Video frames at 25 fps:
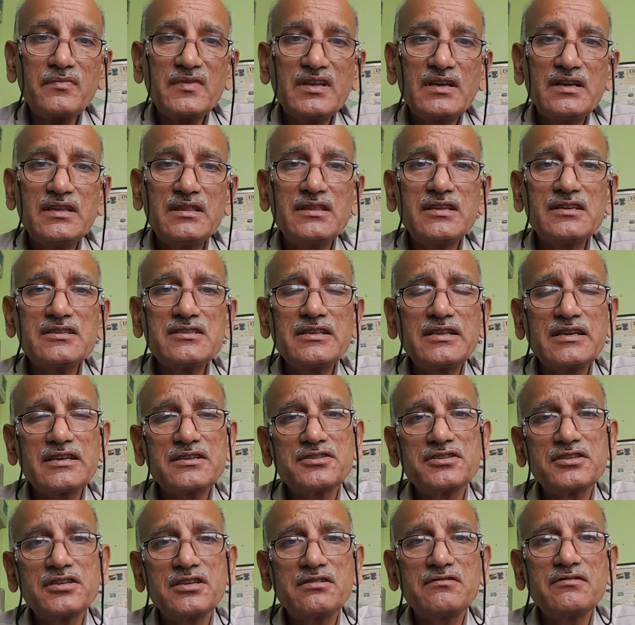In this
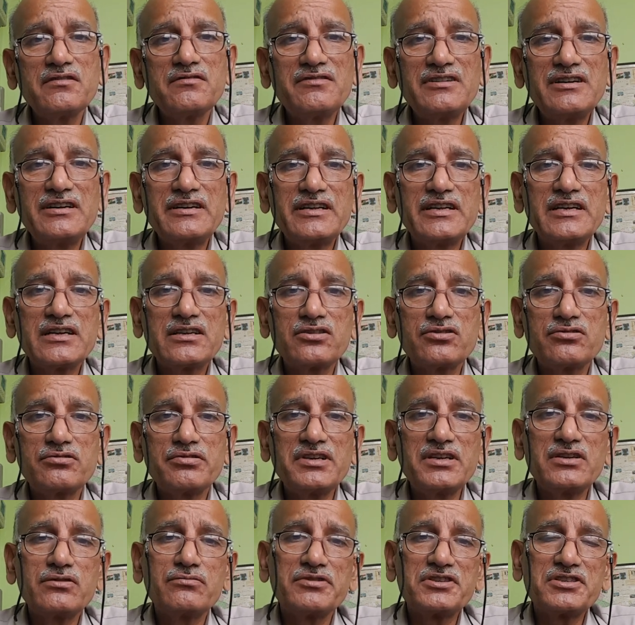lecture we will take
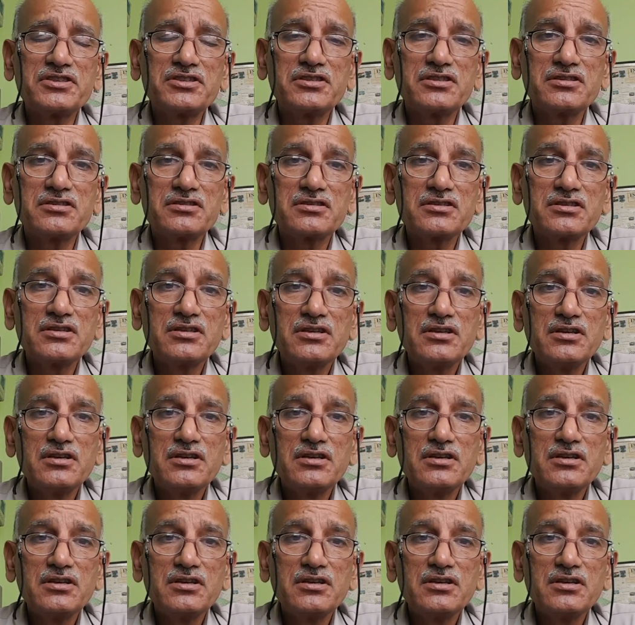three questions.